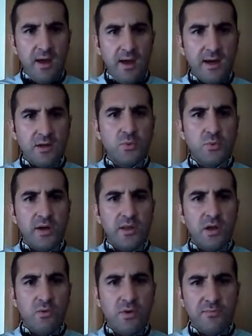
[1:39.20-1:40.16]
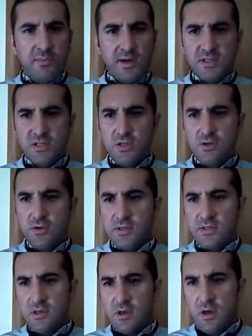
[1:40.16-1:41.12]
How do I know if my
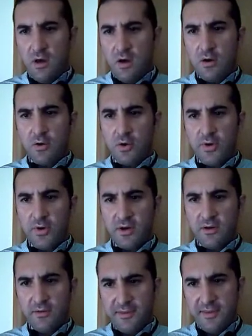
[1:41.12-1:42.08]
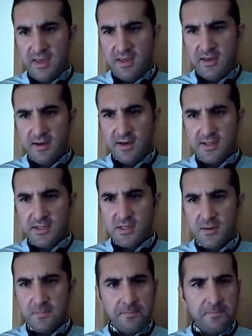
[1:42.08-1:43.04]
students are critical
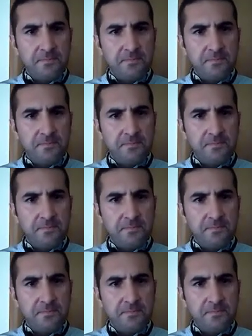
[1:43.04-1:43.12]
thinkers?